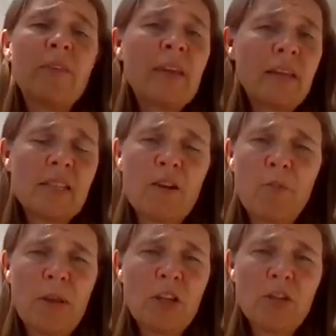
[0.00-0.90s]
Yes, there
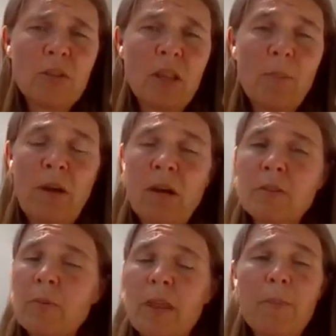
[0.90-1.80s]
have been issues in the
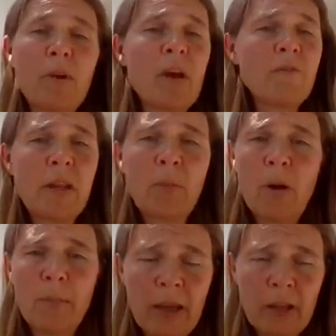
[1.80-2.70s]
past, but they're perfectly
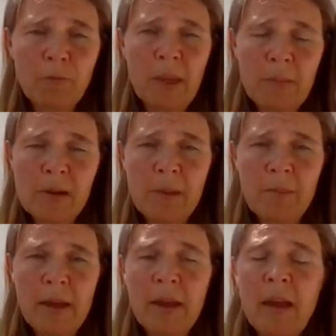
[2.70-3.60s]
well-behaved people up
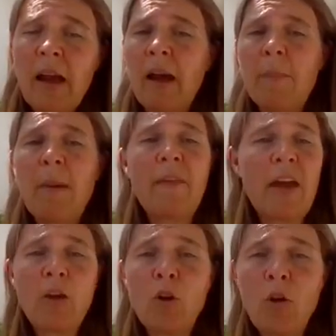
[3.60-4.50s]
there, and
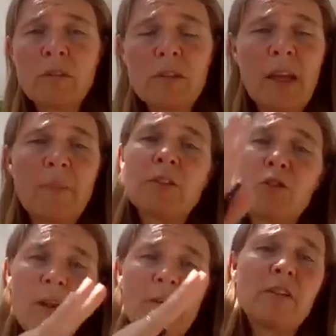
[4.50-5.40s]
they're not the same
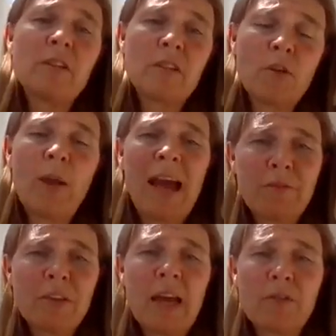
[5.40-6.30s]
as travellers who
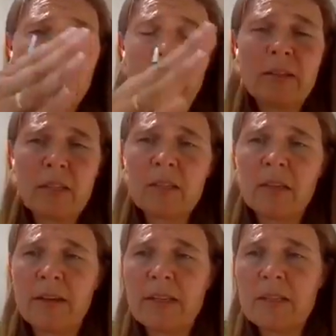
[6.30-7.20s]
have to have a transit
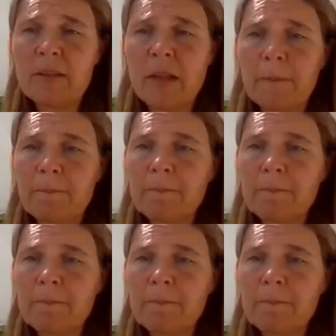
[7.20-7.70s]
site. So,